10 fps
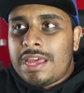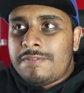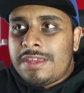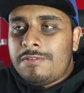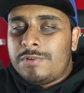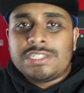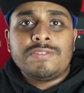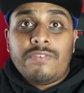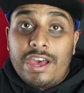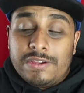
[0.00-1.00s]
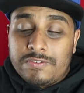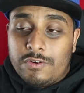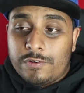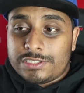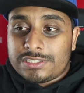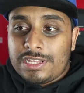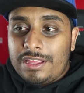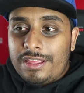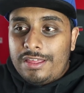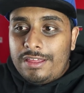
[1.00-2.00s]
heavy, which is fine of course,
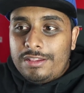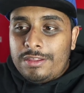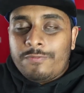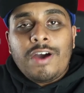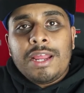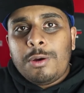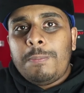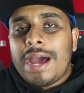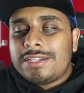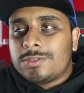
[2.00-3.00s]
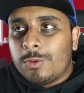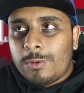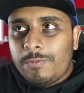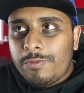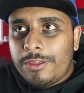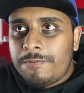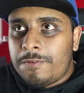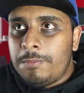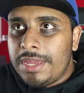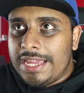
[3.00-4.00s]
the final battle,
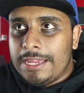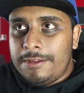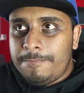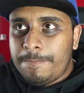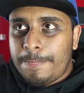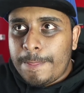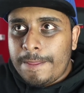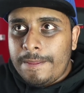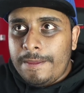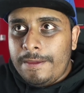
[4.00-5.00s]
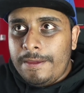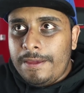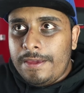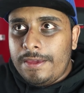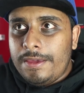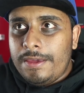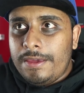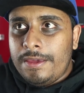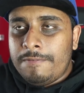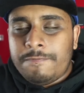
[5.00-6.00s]
for me,
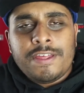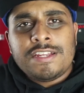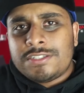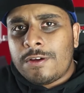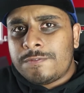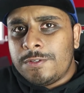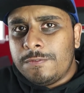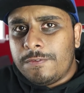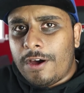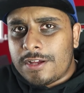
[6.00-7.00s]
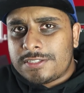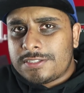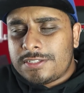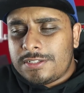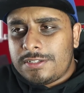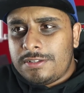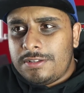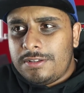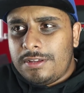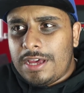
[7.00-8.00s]
it finished off too fast.
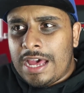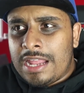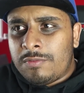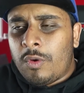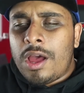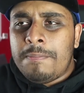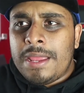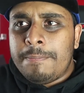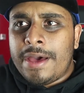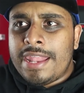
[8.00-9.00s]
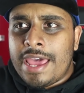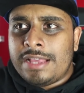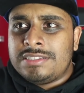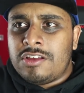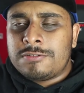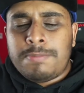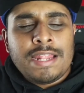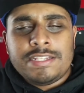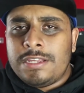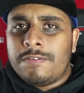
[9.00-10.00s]
And what I mean by that is there was
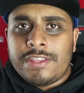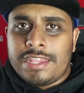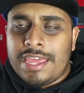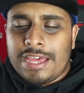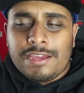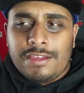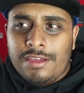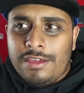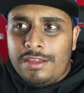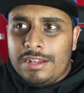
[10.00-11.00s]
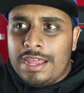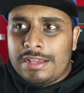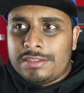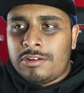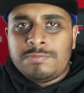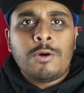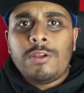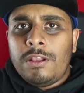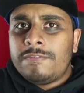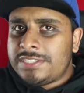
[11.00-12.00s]
plenty of it there. Like, there was more
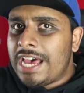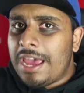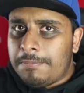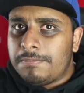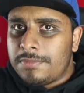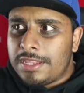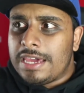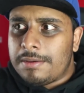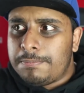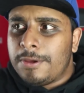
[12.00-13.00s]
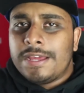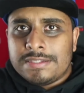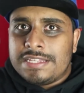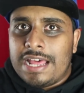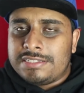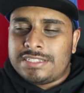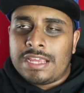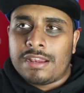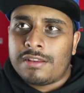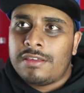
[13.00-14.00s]
than enough time there put into that
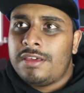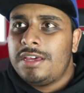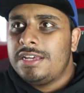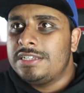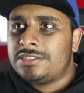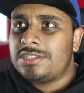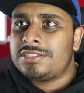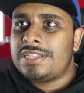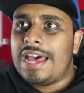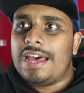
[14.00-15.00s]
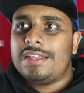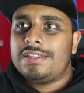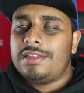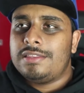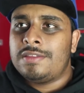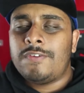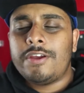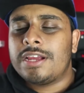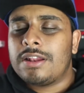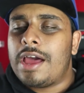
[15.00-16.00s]
scene. It's just that the
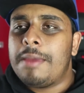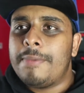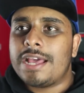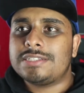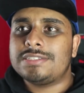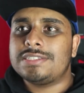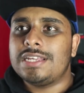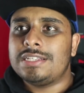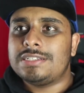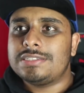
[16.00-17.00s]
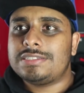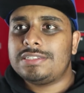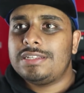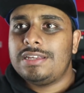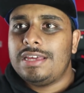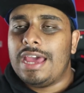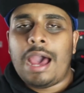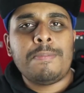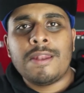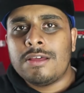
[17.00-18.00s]
very climax, it
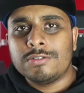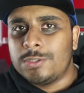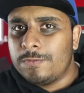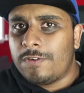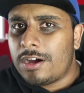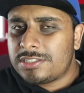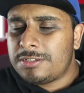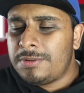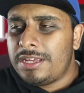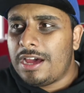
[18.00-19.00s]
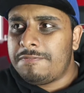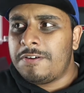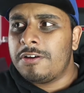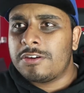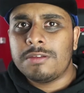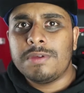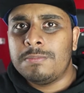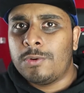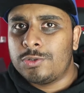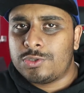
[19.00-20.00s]
happened a little too fast to me. I felt it could have been
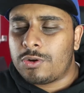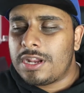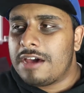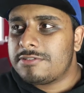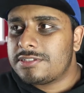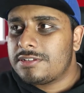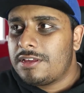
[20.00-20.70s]
more drawn out.